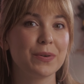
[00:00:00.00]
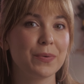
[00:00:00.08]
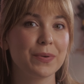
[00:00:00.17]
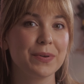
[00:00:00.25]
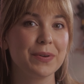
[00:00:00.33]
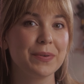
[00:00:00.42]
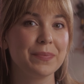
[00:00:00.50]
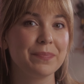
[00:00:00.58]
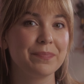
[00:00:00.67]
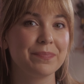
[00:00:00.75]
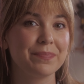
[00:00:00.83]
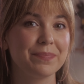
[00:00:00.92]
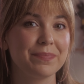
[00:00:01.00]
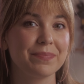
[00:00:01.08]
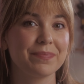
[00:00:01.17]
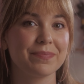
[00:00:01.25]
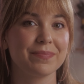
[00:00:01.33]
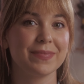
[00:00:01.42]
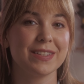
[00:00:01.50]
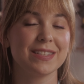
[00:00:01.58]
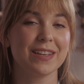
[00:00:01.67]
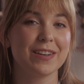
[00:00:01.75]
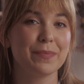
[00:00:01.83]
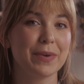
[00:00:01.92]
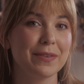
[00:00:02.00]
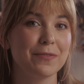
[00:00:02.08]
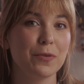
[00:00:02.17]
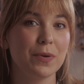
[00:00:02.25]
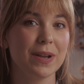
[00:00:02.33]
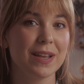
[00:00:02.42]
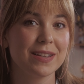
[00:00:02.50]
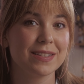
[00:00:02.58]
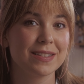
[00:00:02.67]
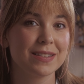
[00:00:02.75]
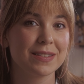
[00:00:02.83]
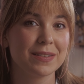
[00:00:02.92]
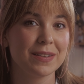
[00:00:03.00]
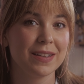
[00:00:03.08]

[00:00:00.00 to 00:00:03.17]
corner, the sound of my voice,